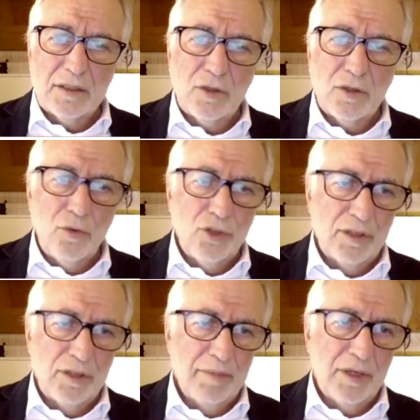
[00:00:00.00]

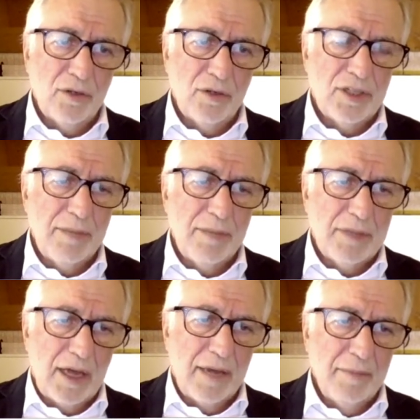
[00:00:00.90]
crucial because
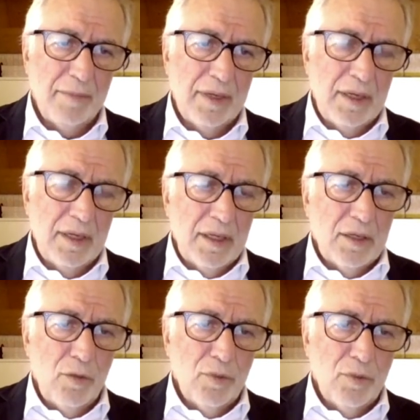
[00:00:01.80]
sometimes
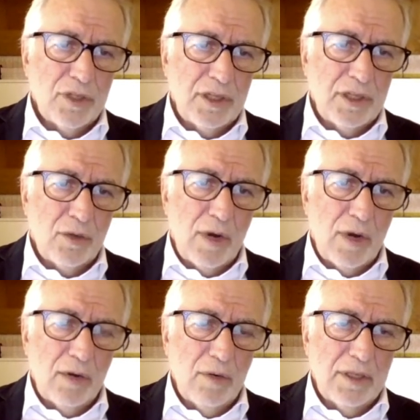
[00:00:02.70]
lupus
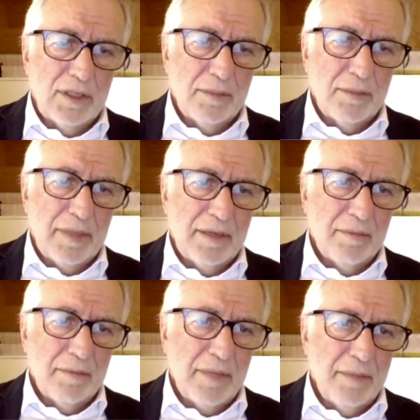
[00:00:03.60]
anticoagulant
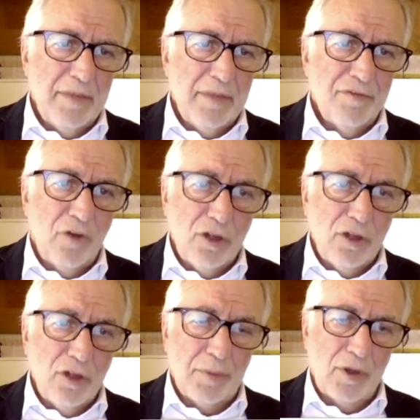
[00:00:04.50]
may be
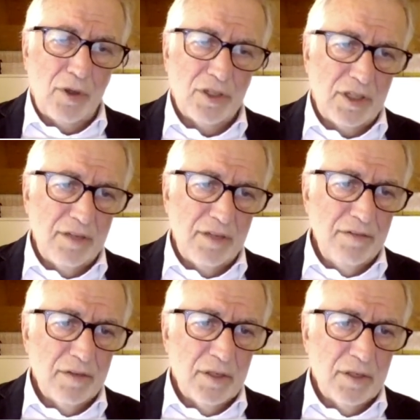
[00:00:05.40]
false positive,
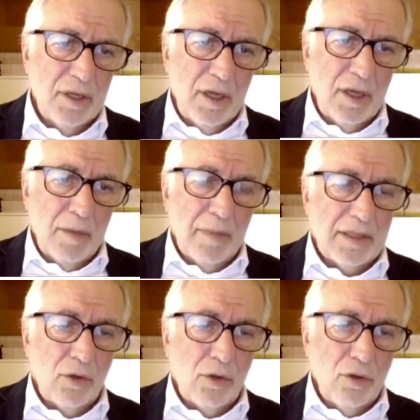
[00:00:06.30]

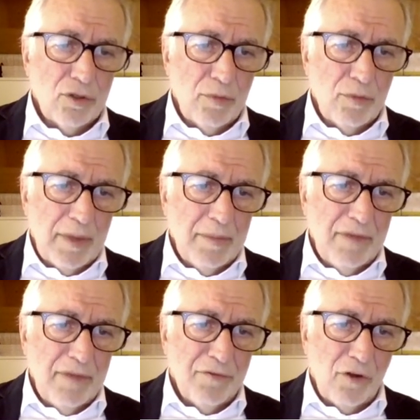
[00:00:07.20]
but also may be
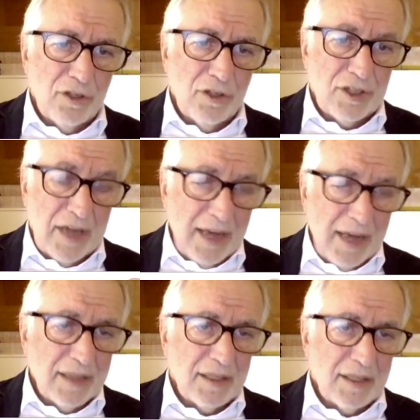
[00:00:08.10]
false
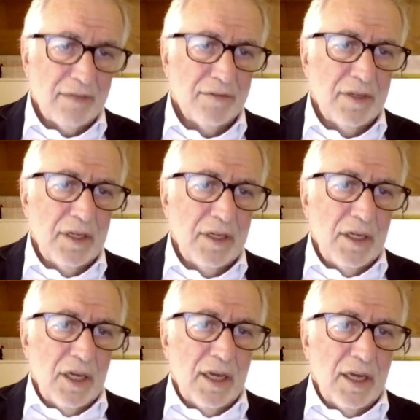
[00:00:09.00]
negative.
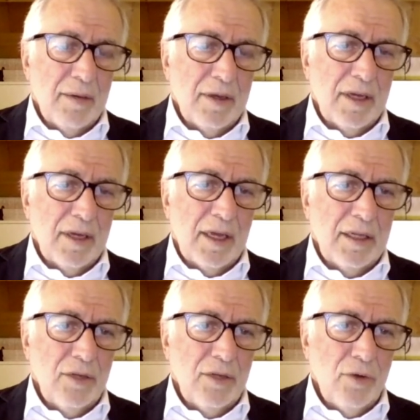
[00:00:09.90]

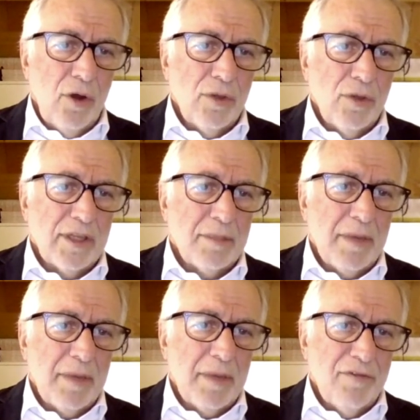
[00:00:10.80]
And you know that
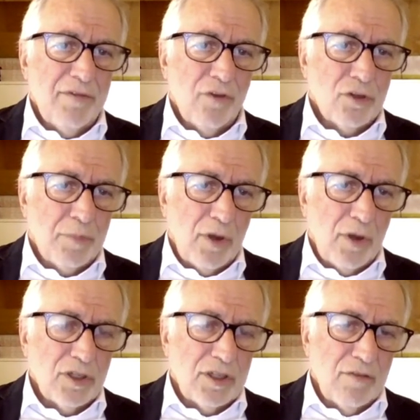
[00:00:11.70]
may be false positive